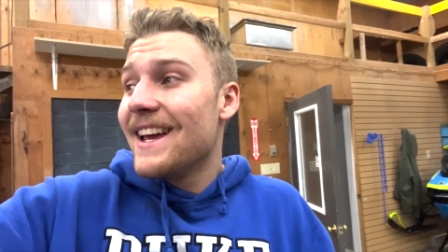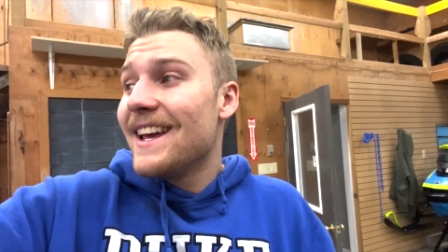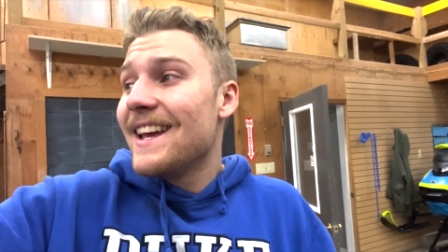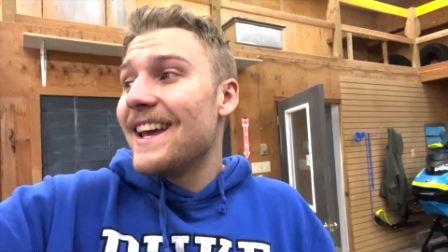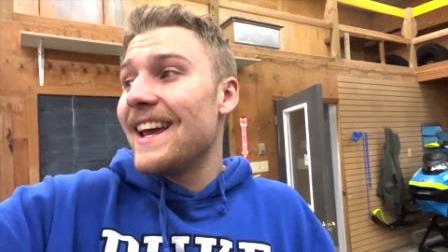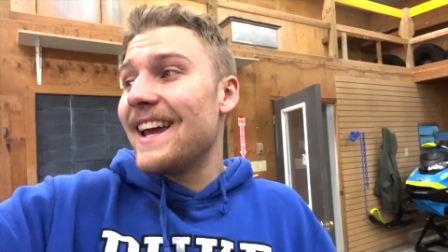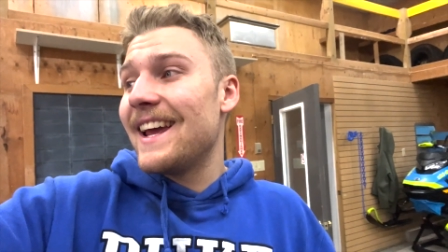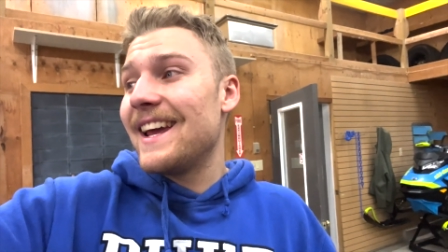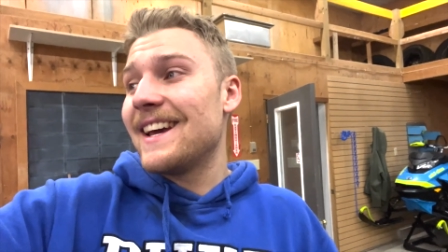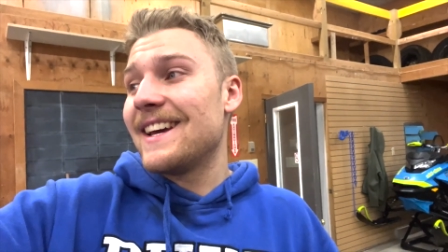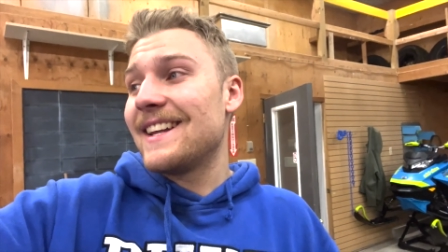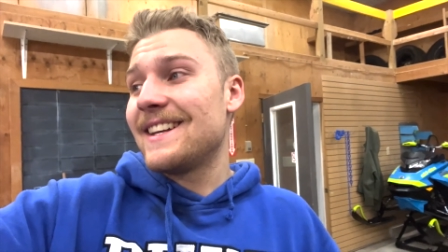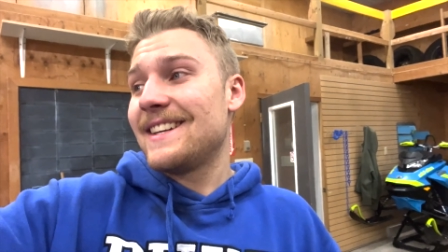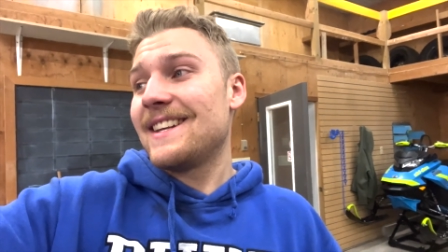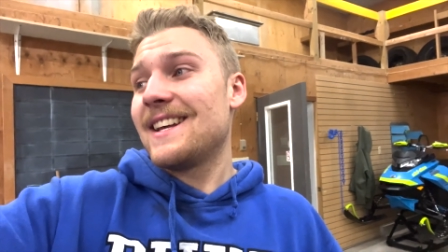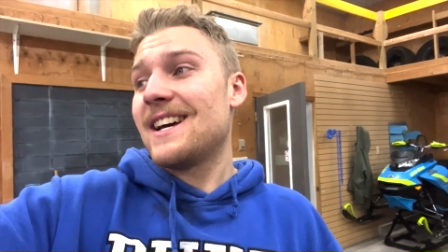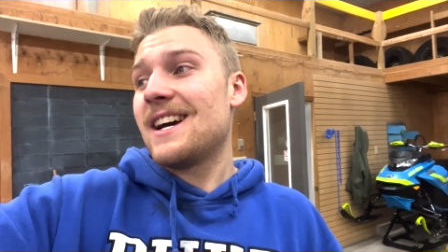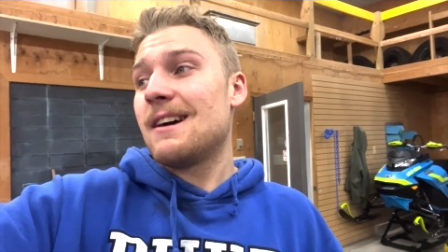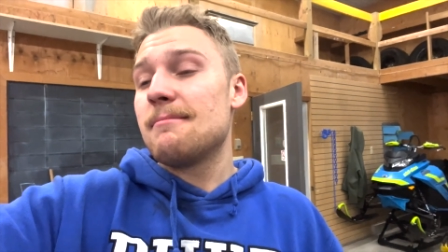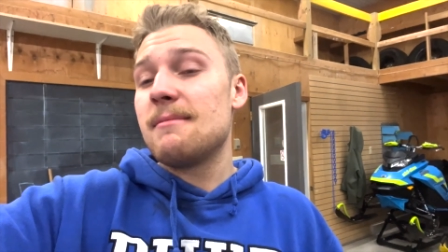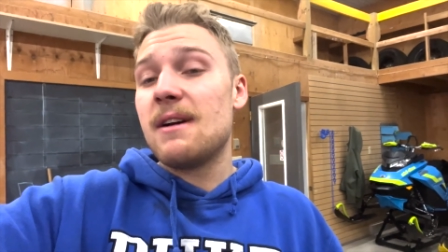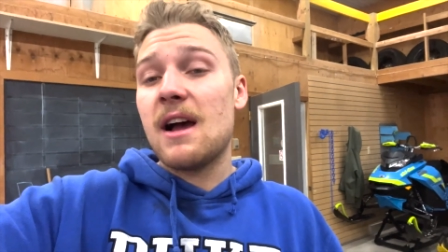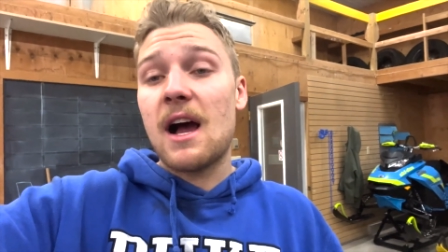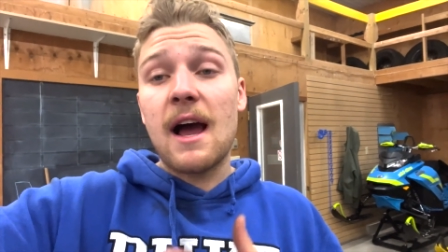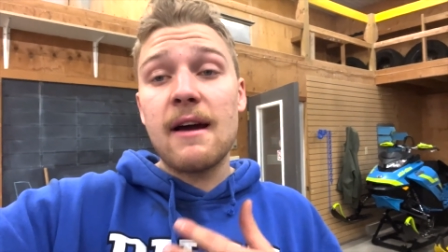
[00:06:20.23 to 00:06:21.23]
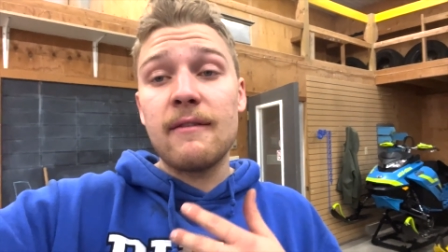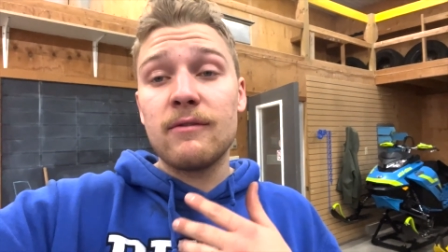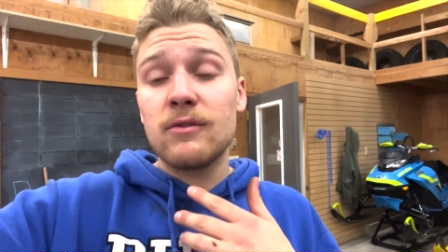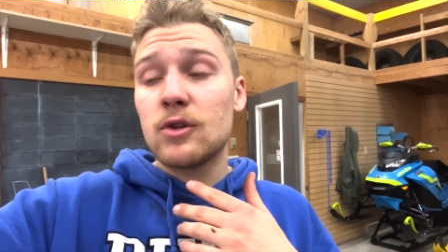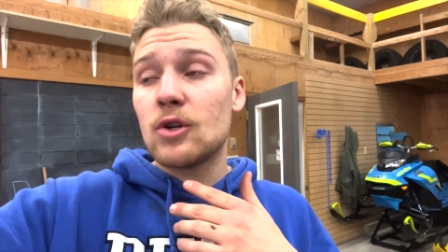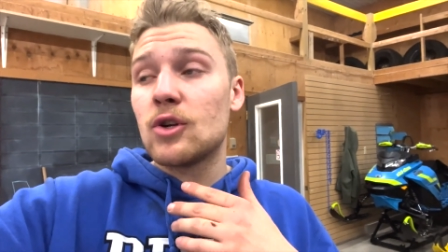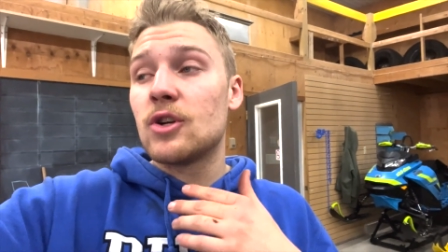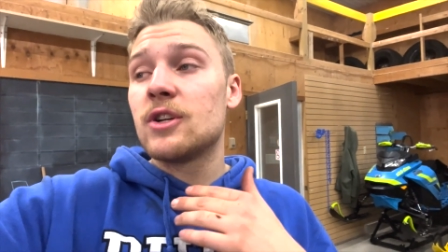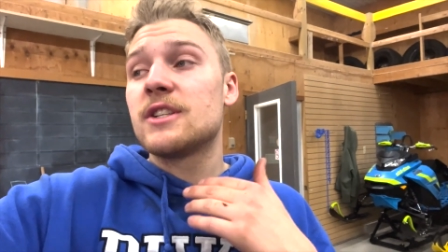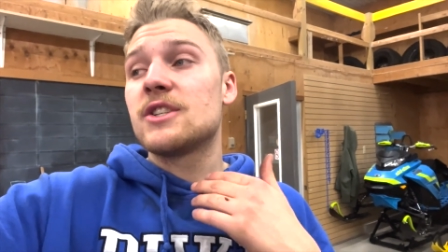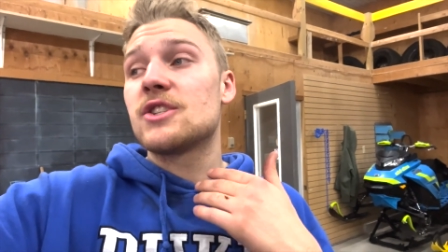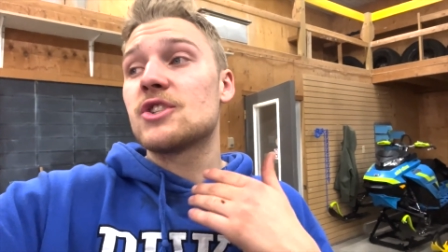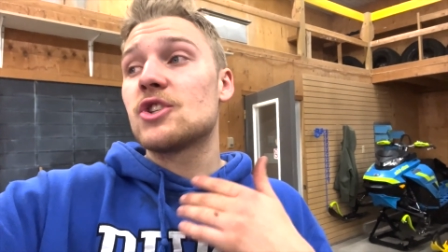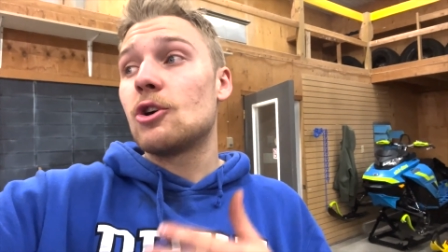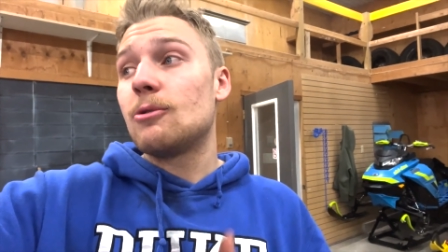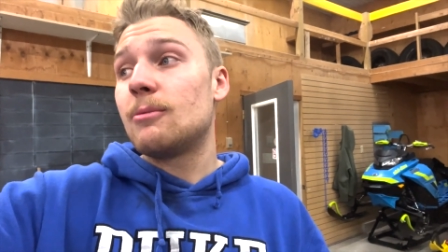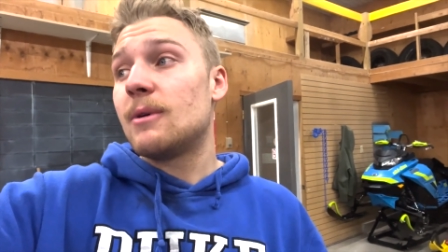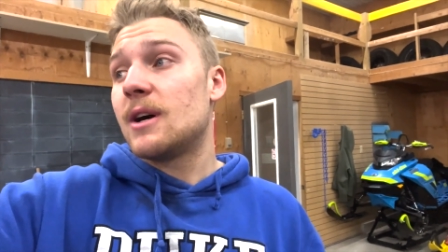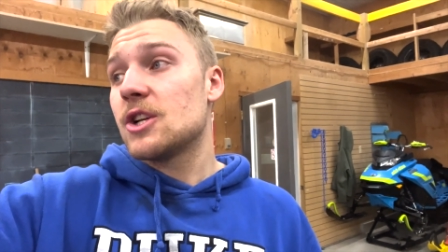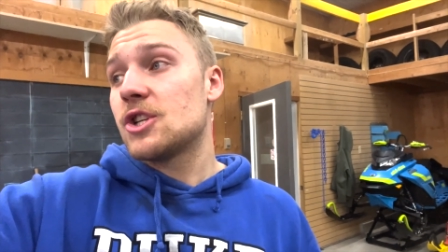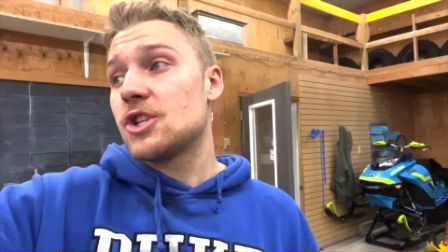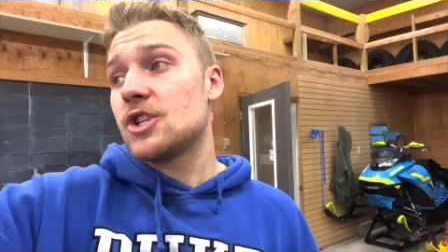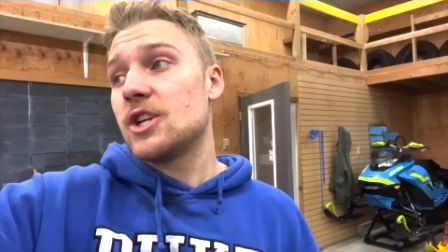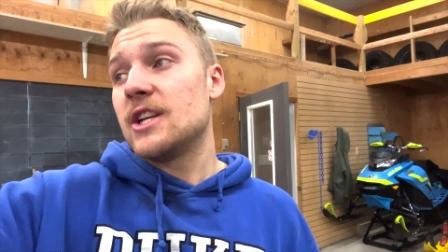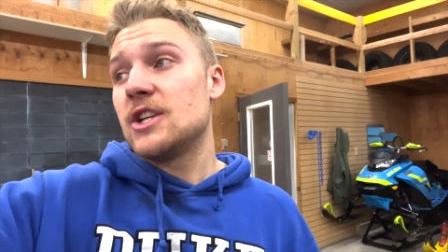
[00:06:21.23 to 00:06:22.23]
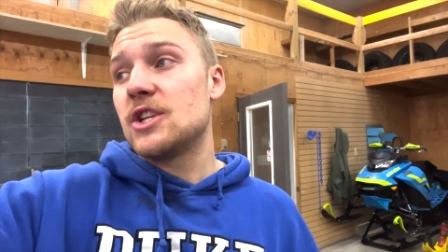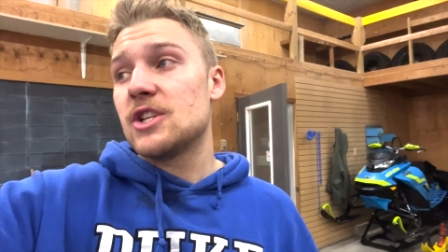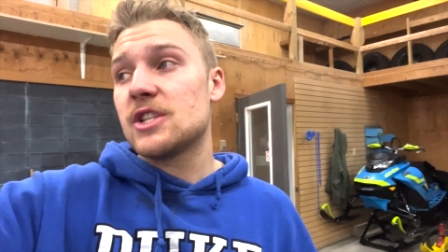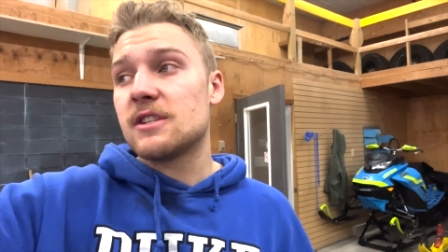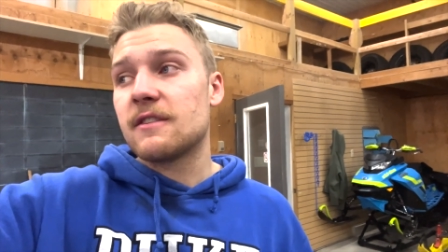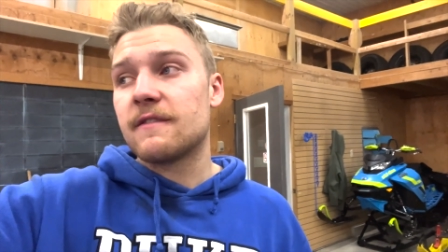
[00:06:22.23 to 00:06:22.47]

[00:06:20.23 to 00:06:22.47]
And I've learned so much in just